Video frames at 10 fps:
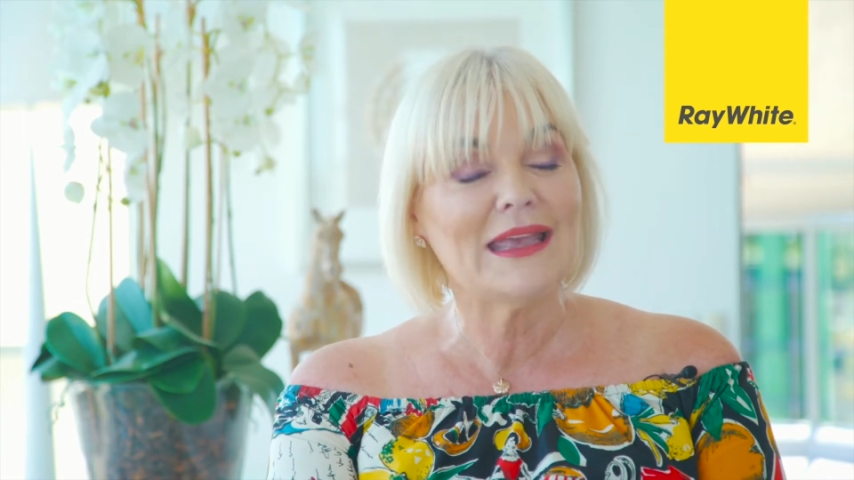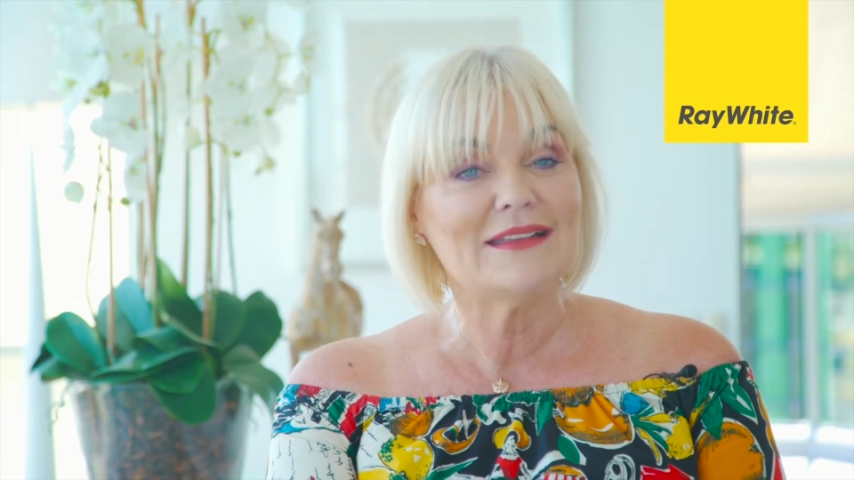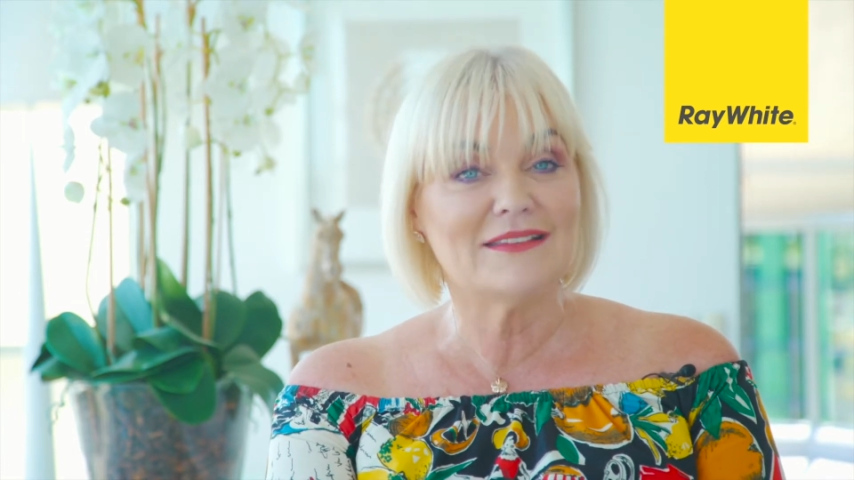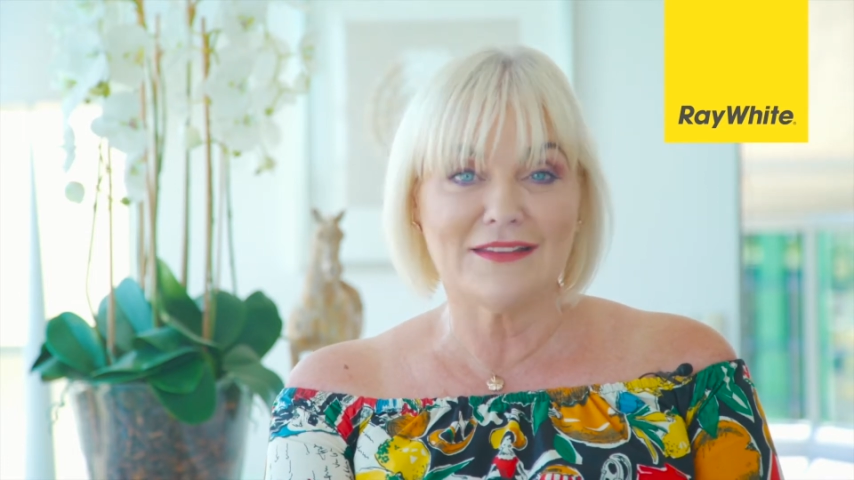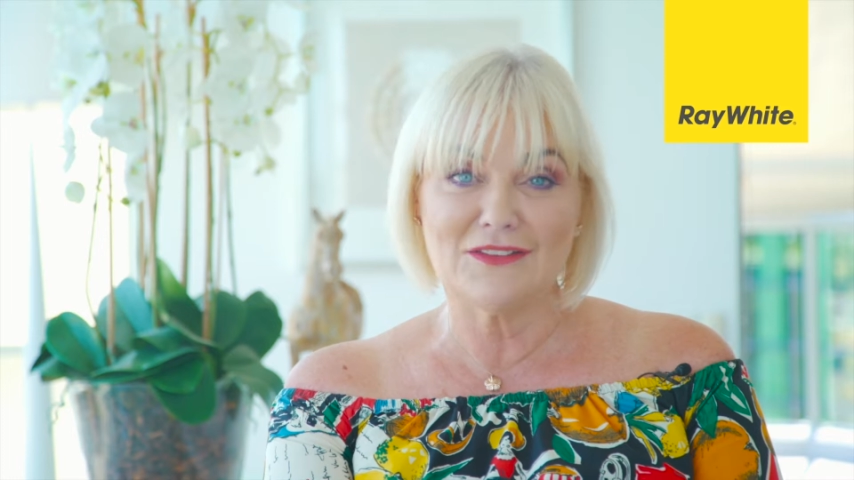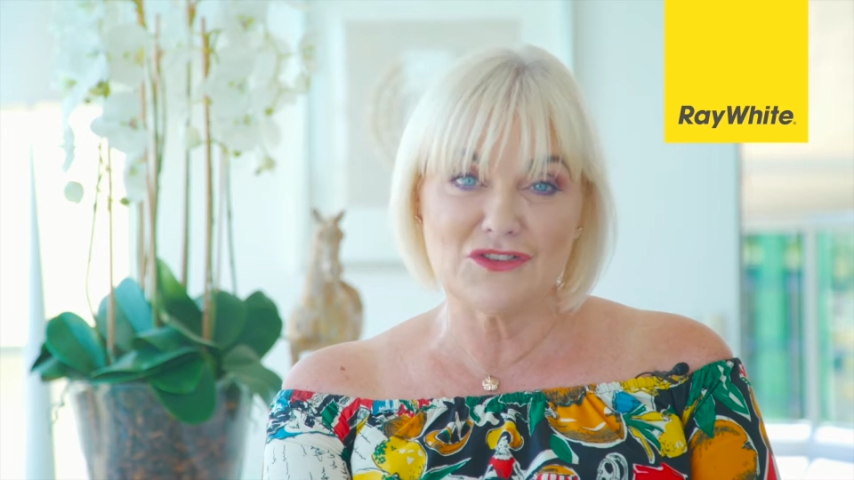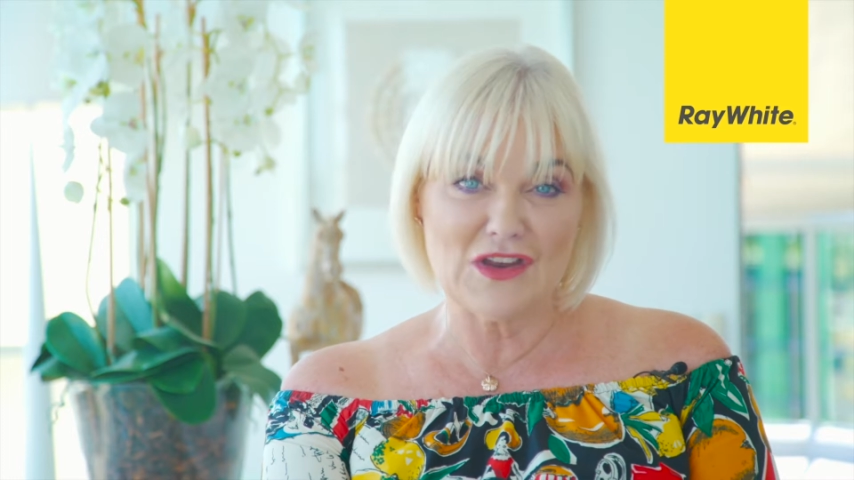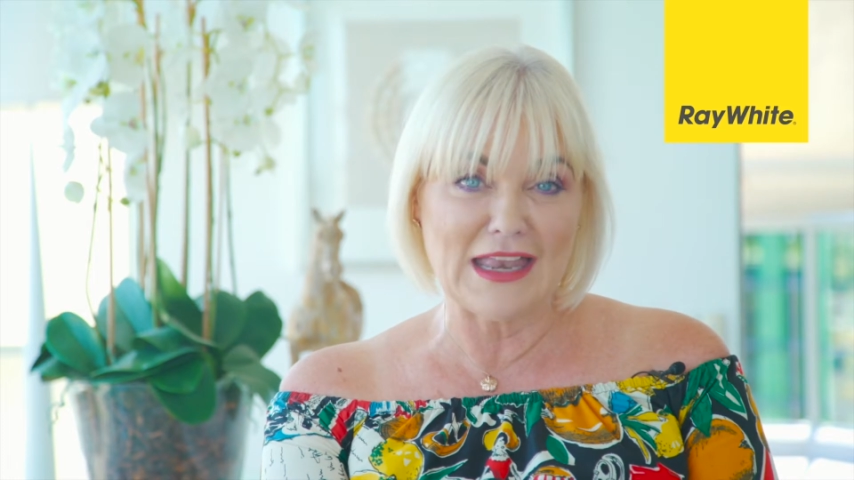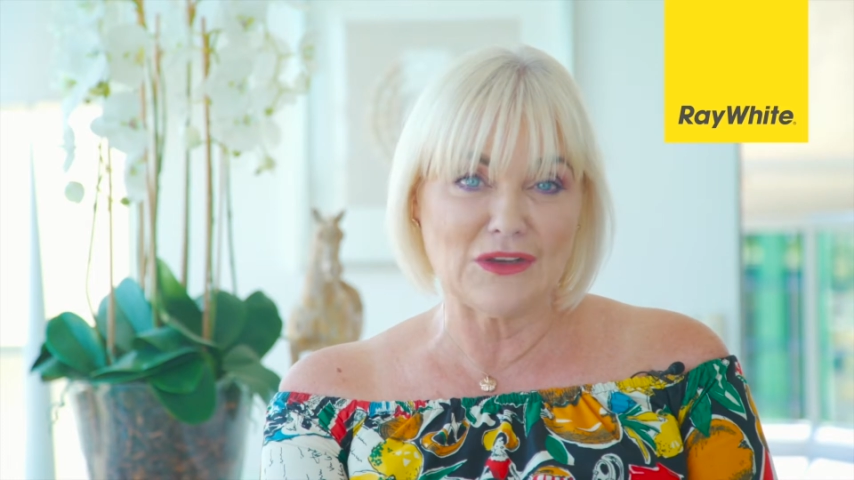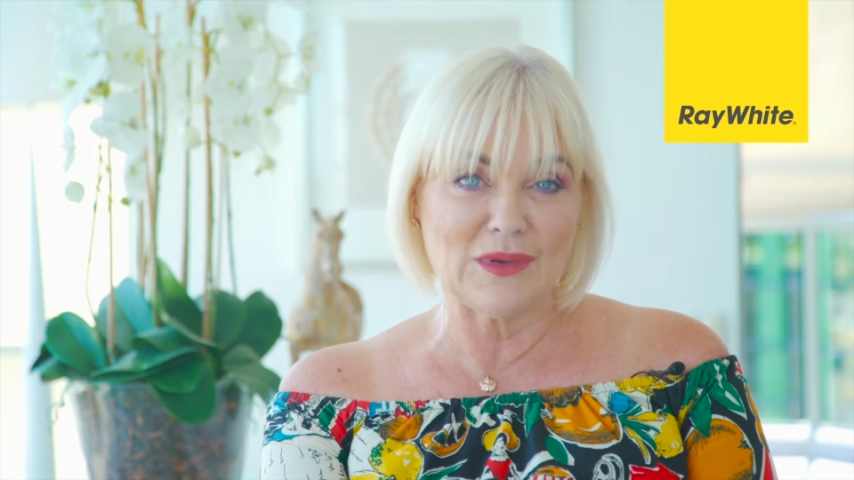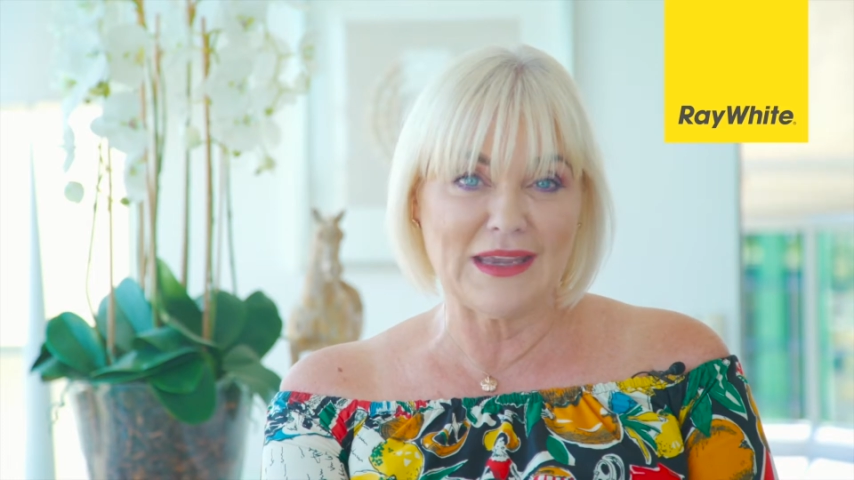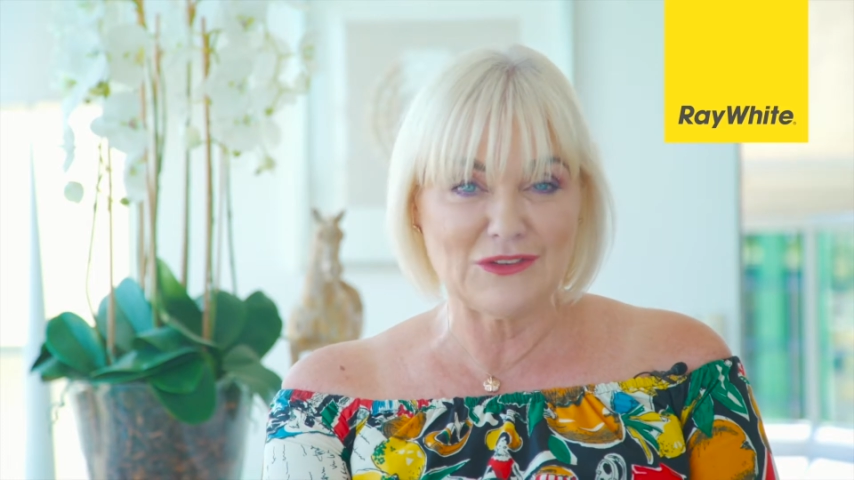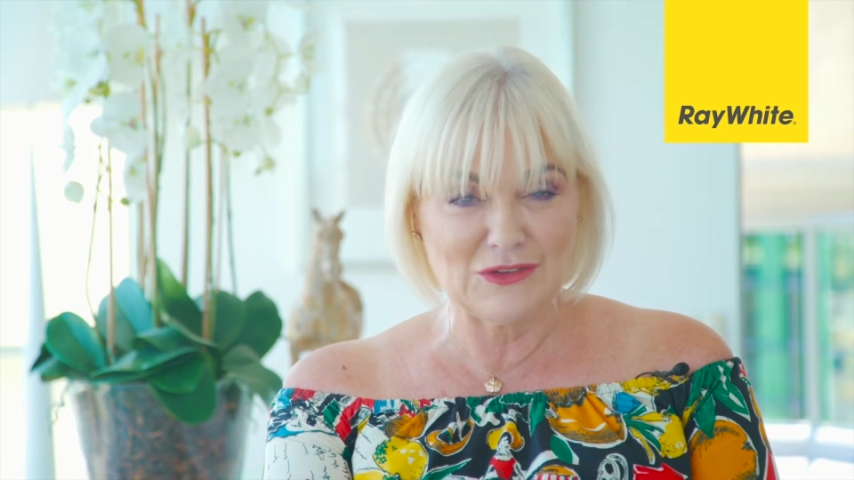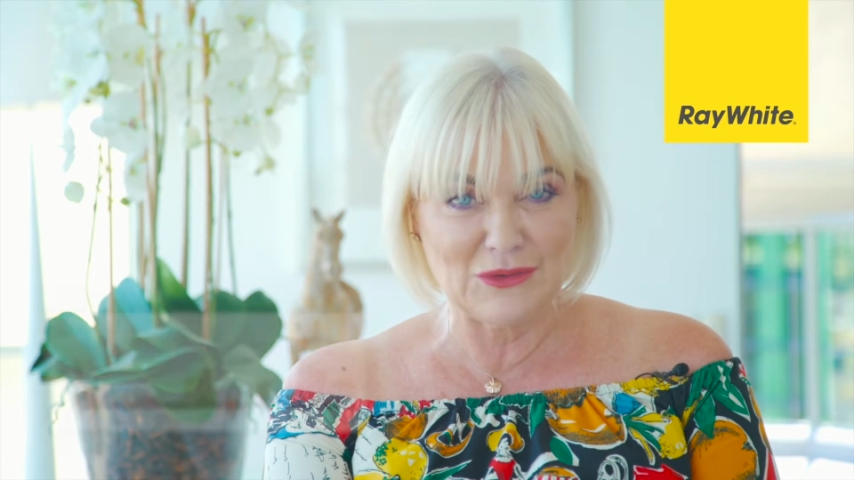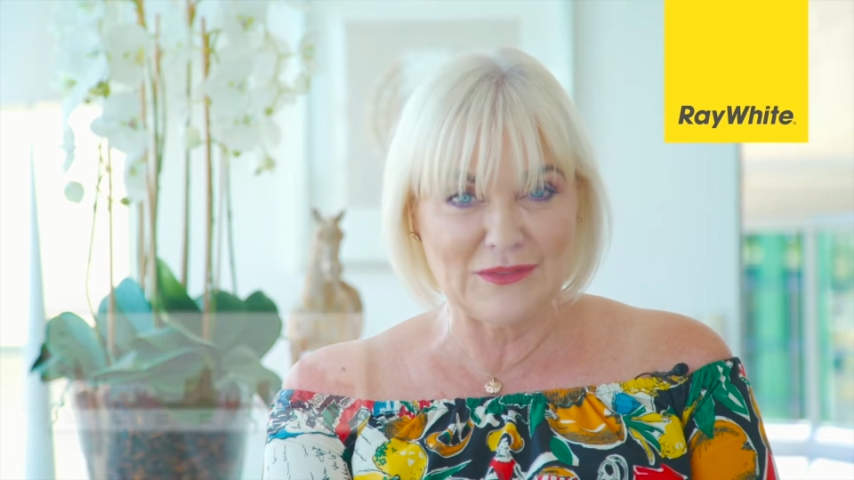since January
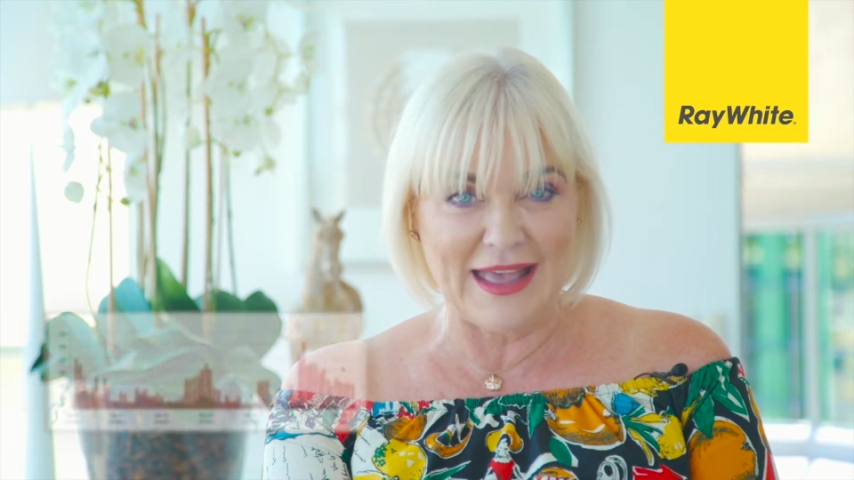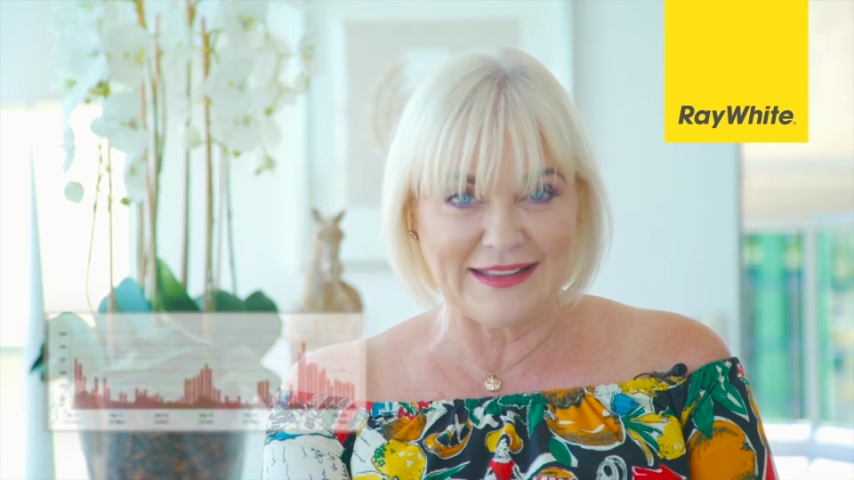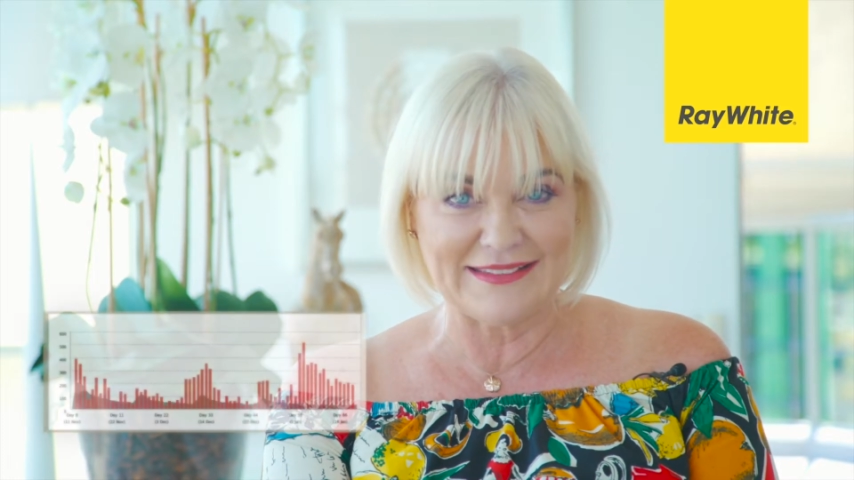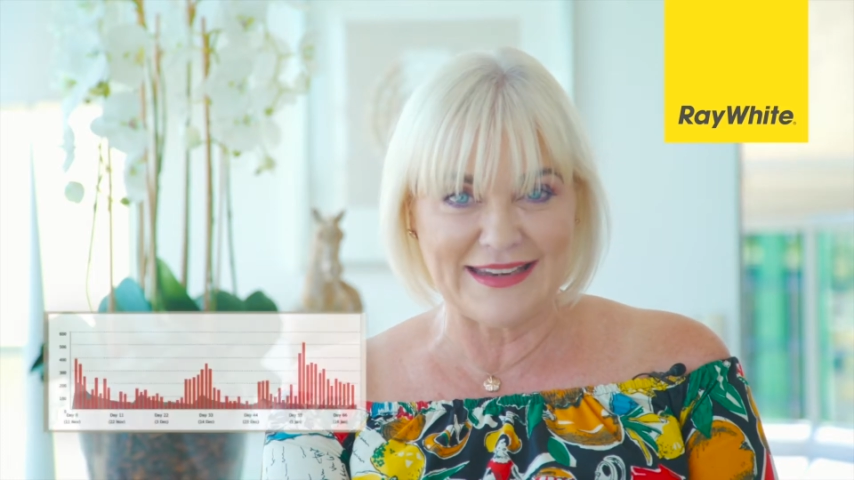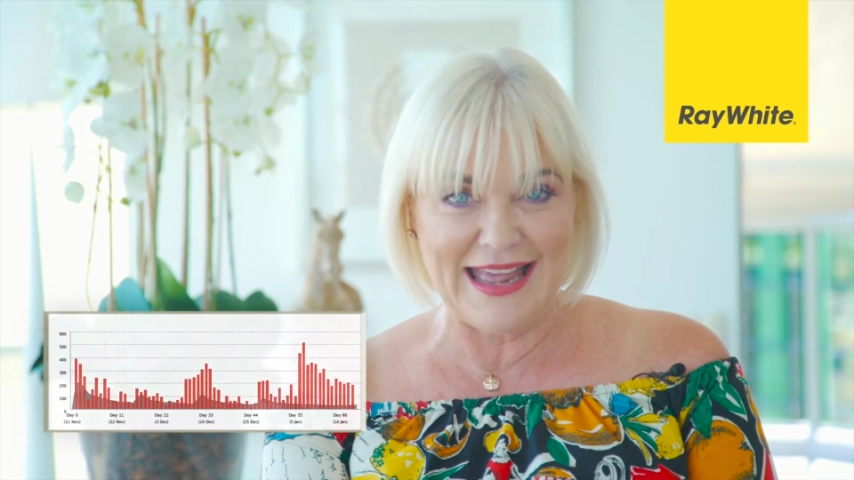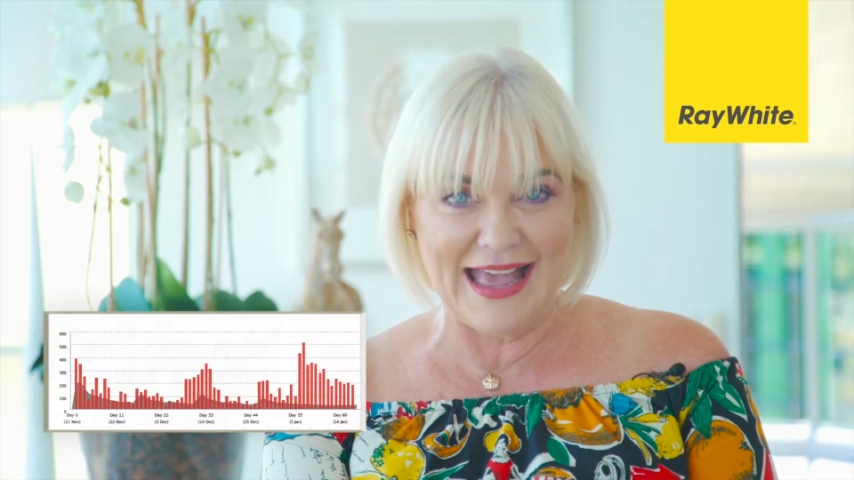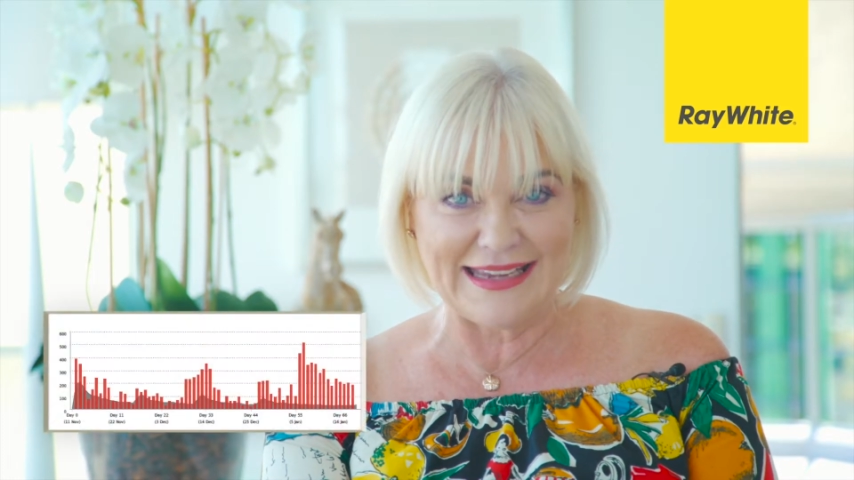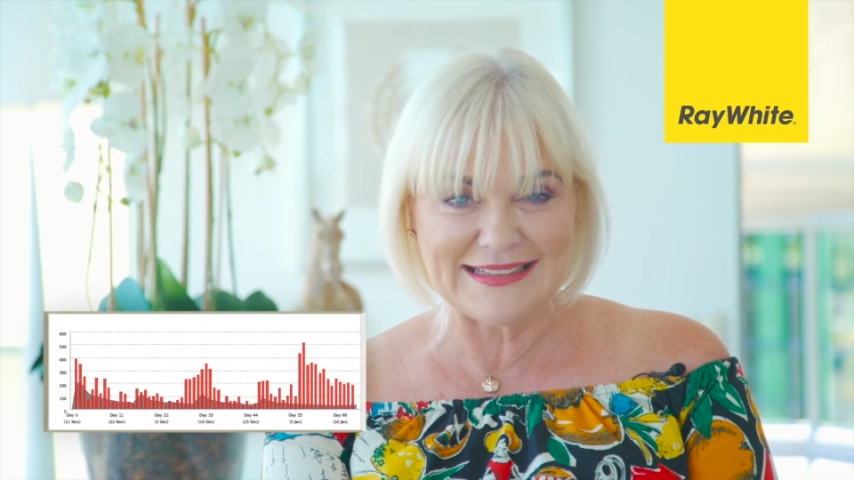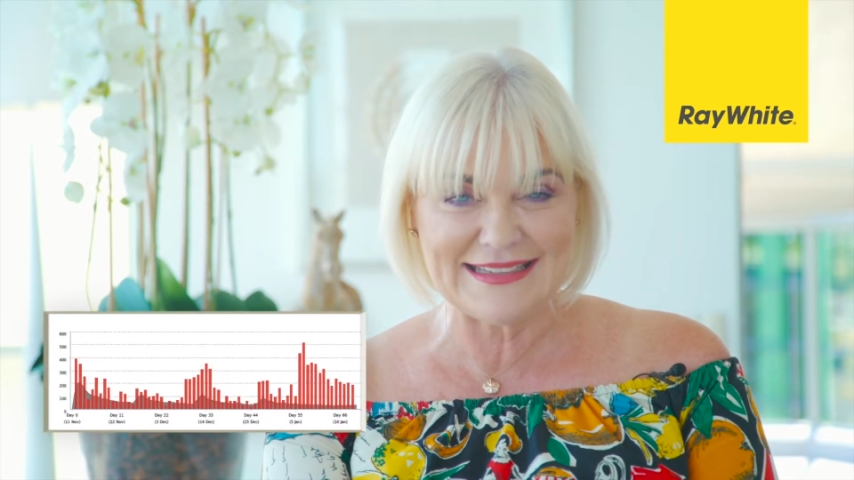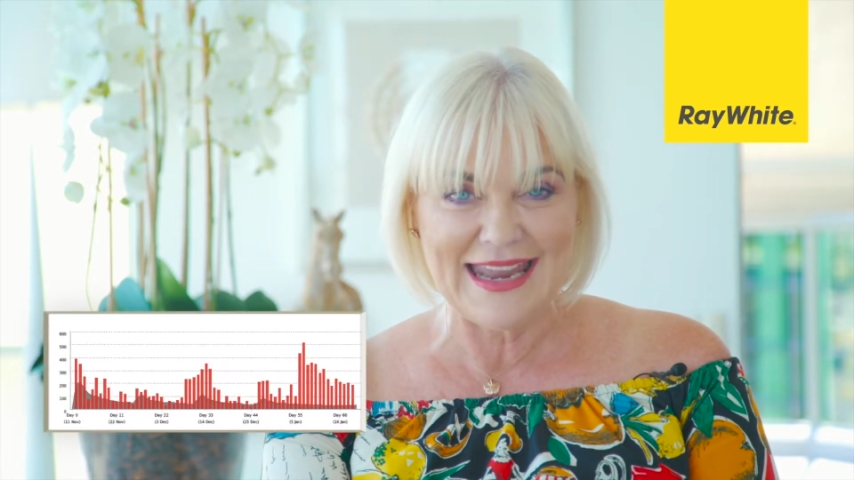2008.